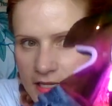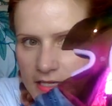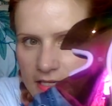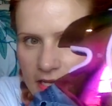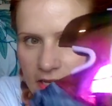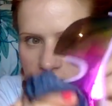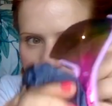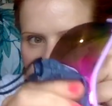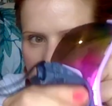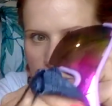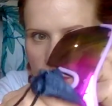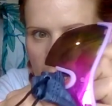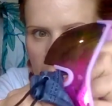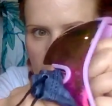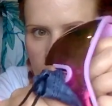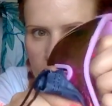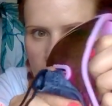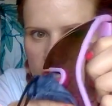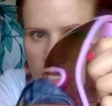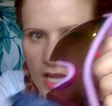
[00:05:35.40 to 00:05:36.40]
and out as
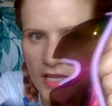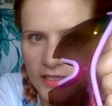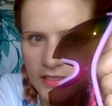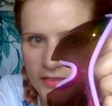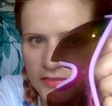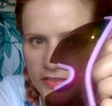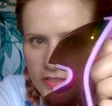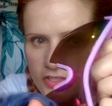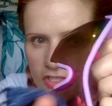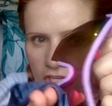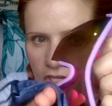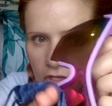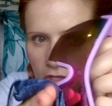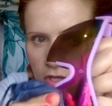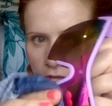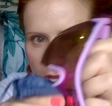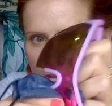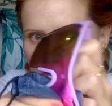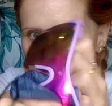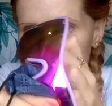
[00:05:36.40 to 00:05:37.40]
well, which I need to do
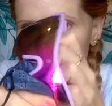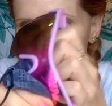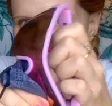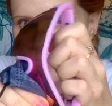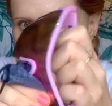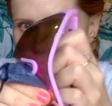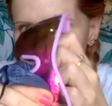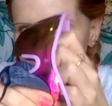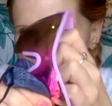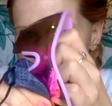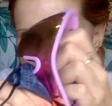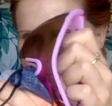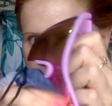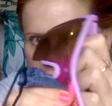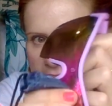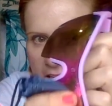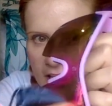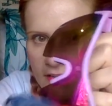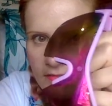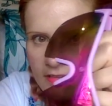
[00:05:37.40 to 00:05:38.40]
because
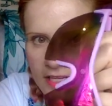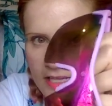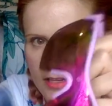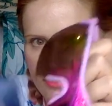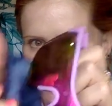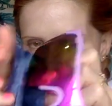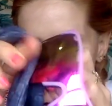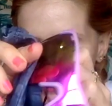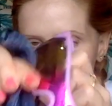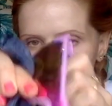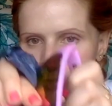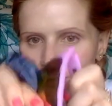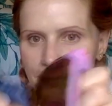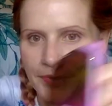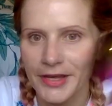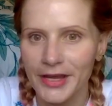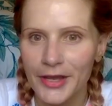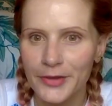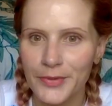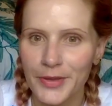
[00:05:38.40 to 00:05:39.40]
they're really grubby,
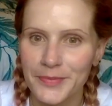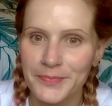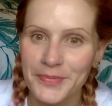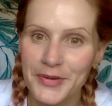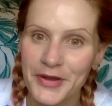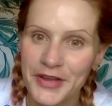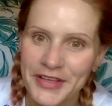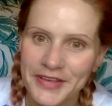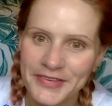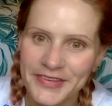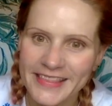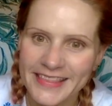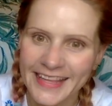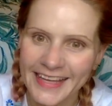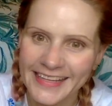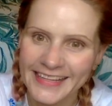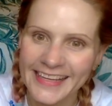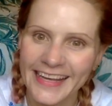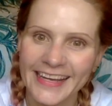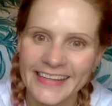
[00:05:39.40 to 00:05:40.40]
but I won't bore you with
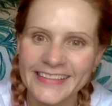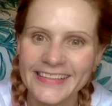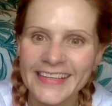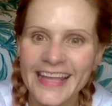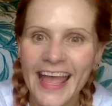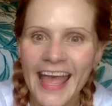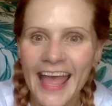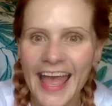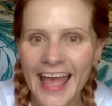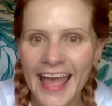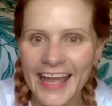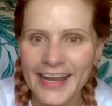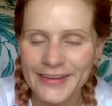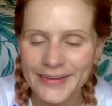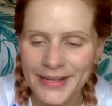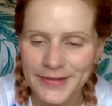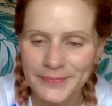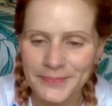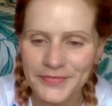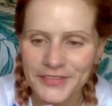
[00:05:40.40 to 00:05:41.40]
that now.
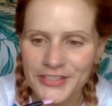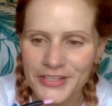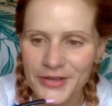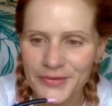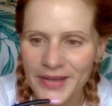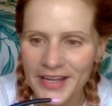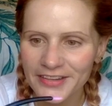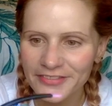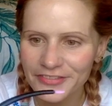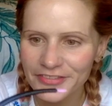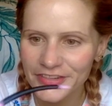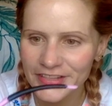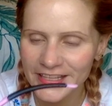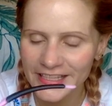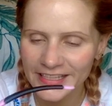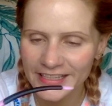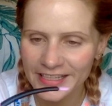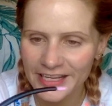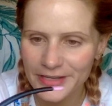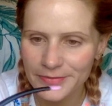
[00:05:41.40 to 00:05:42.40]
Anyway, so I went for
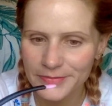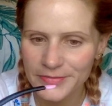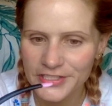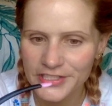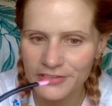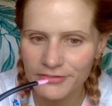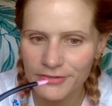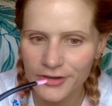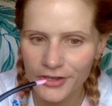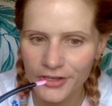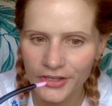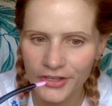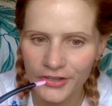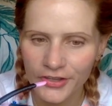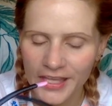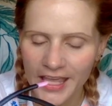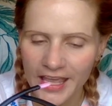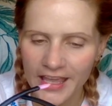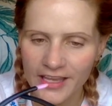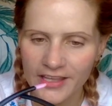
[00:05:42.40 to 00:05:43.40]
the Sirocco
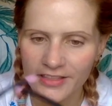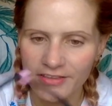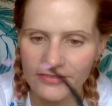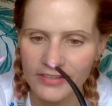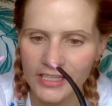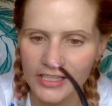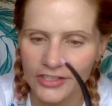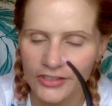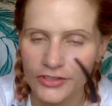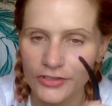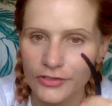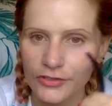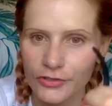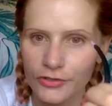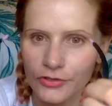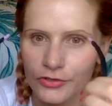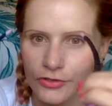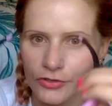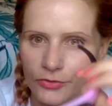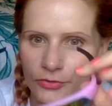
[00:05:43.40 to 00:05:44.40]
K3
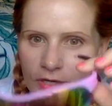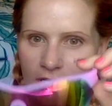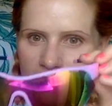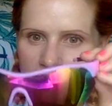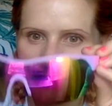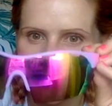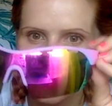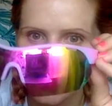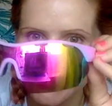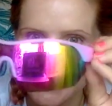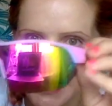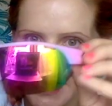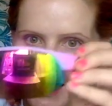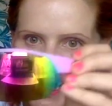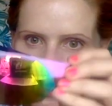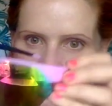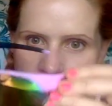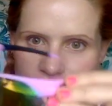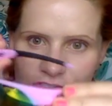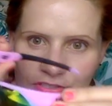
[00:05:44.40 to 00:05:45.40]
unicorn ones,
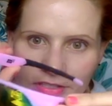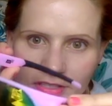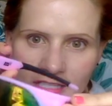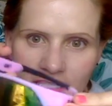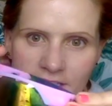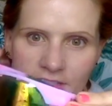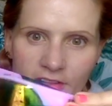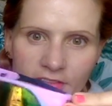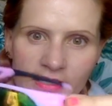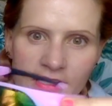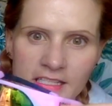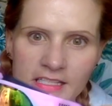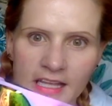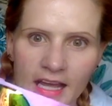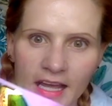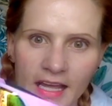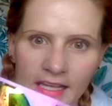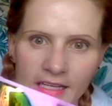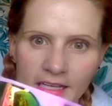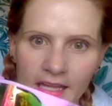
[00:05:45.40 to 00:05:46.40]
saw these on the
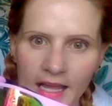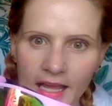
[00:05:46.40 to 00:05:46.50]
site,